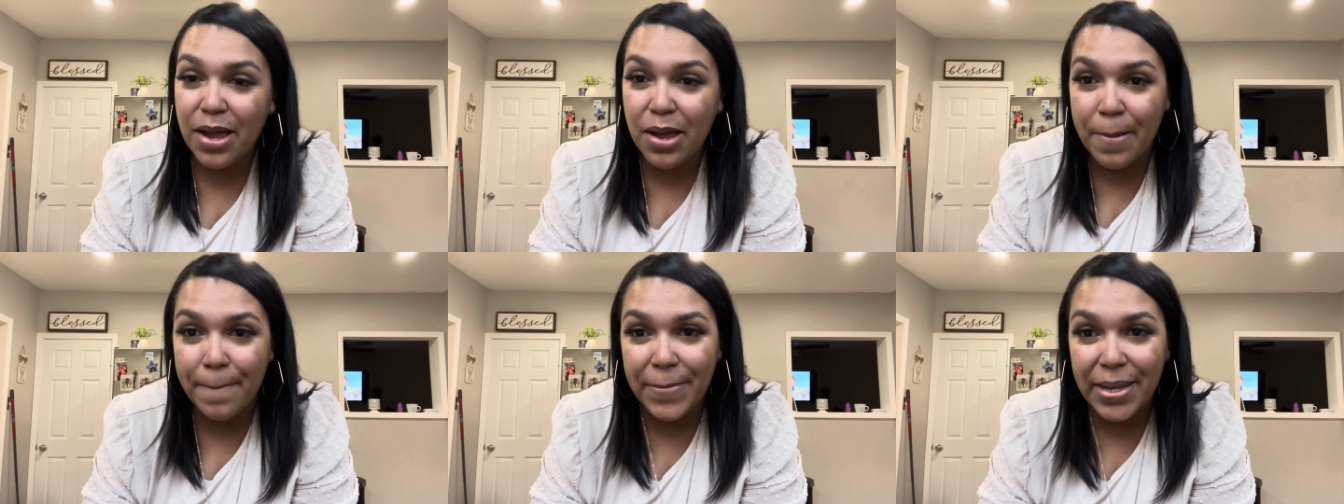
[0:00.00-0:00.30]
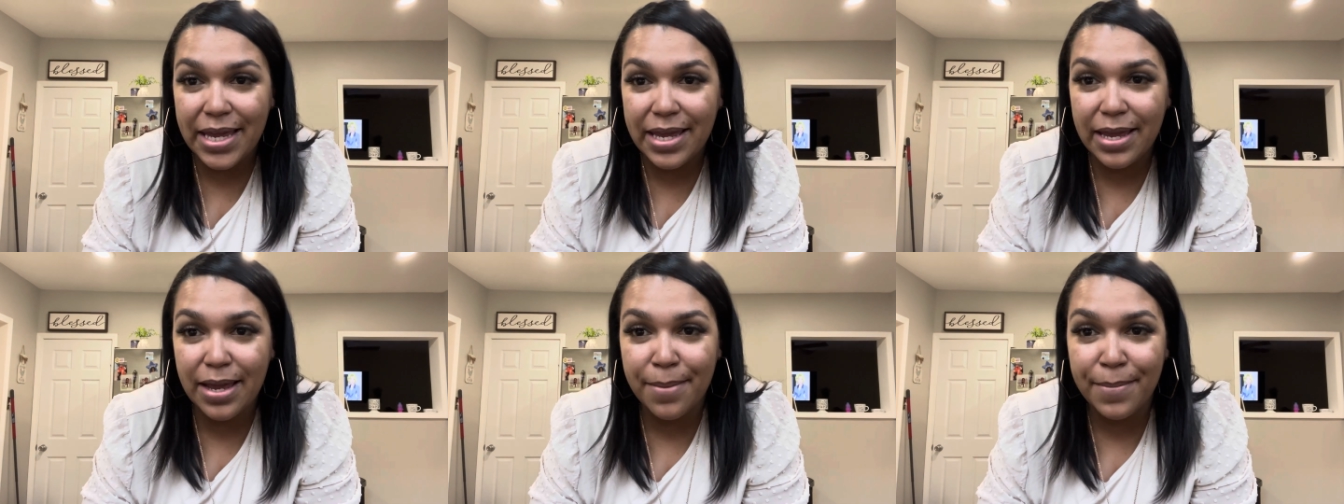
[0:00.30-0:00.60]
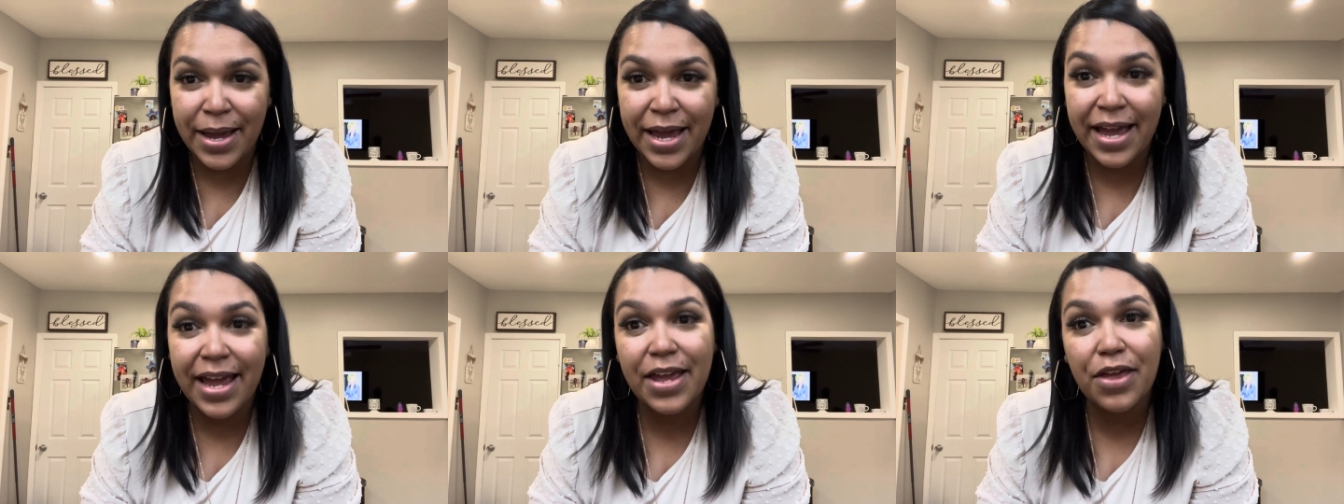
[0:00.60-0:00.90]
me and
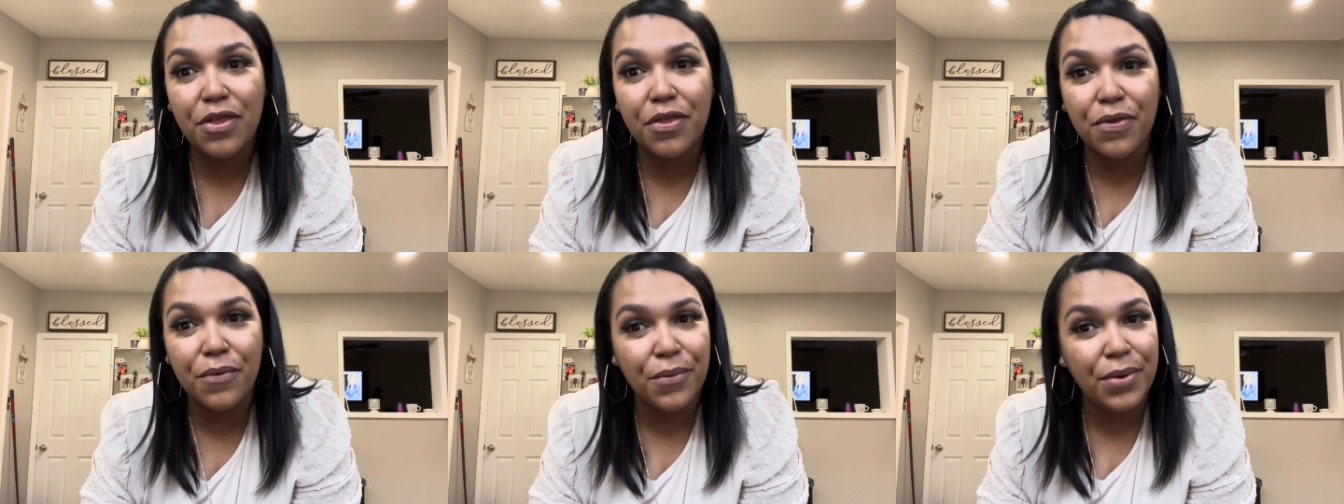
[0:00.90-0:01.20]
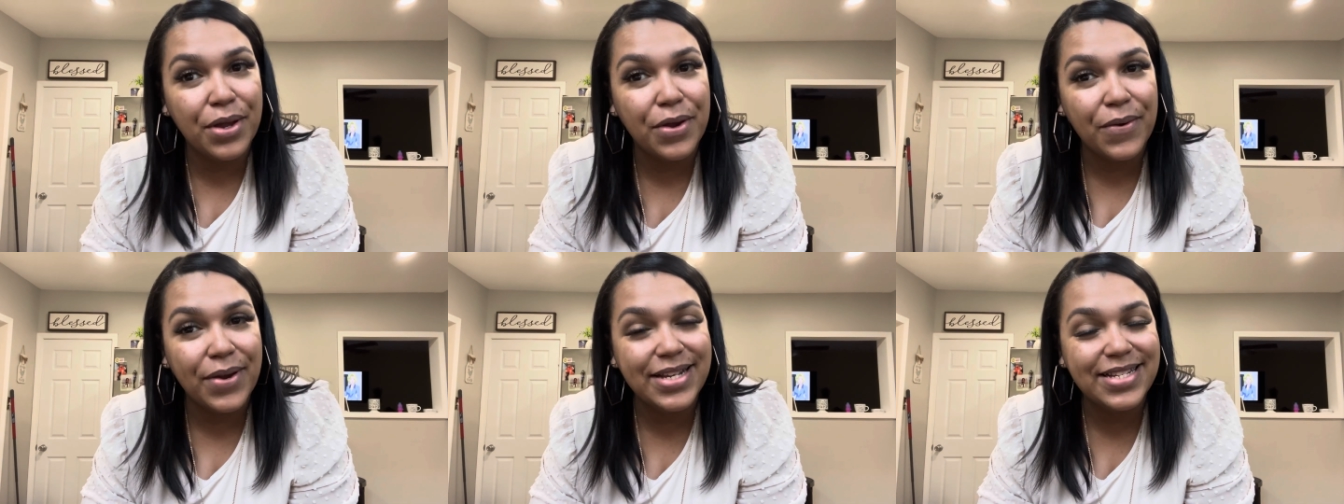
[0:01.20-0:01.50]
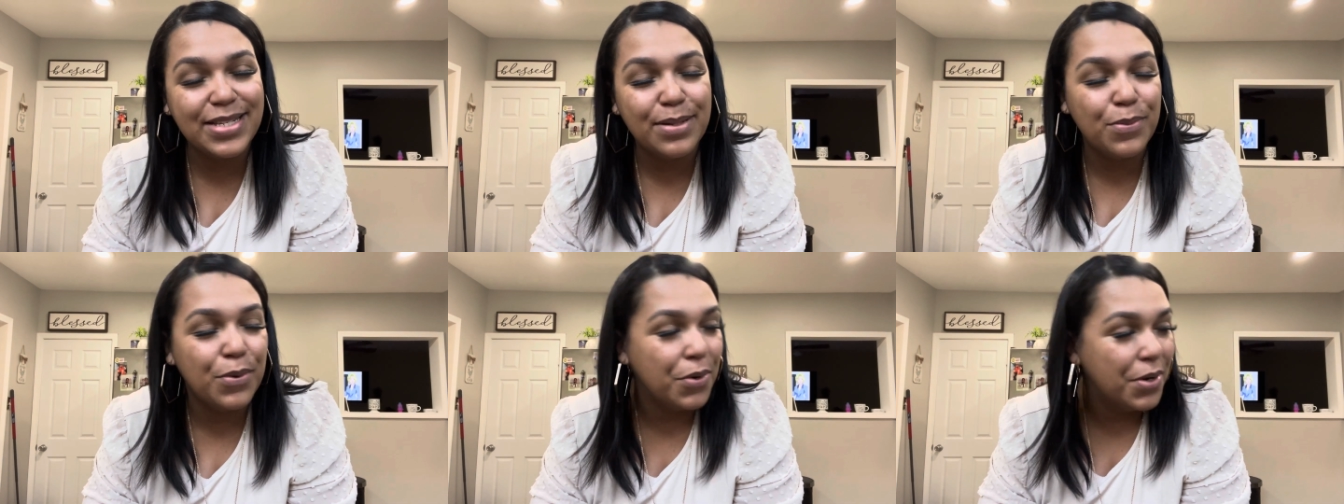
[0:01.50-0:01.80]
my three
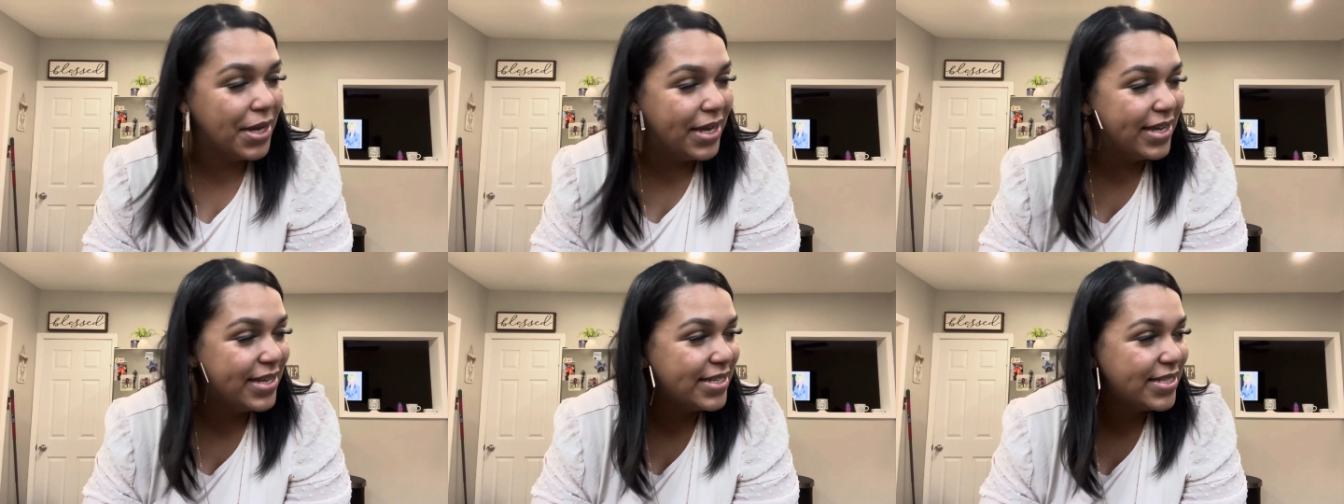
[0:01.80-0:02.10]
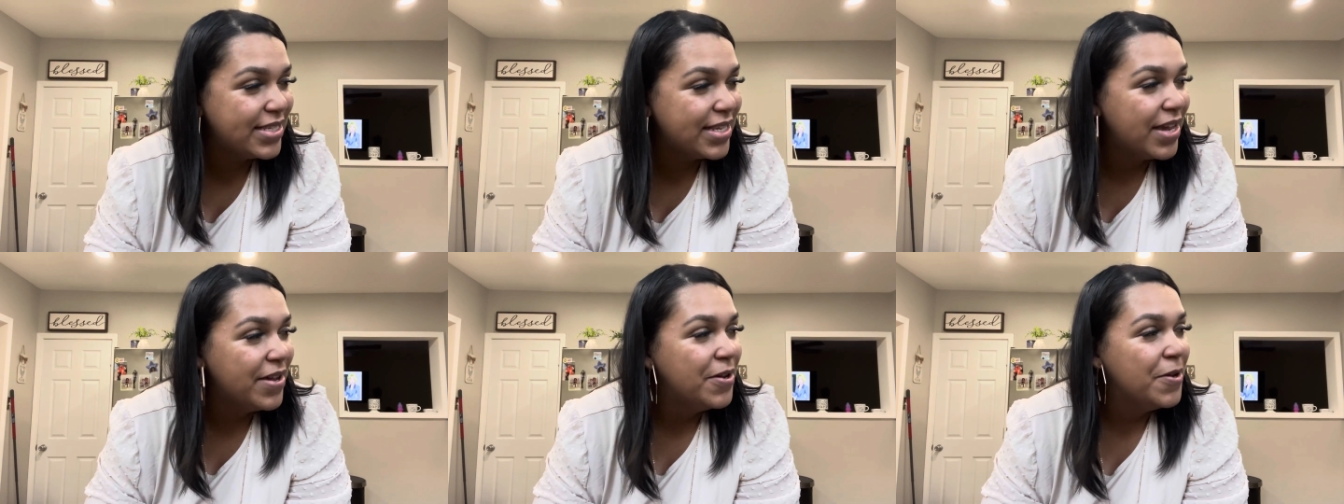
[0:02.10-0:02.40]
crazy boys.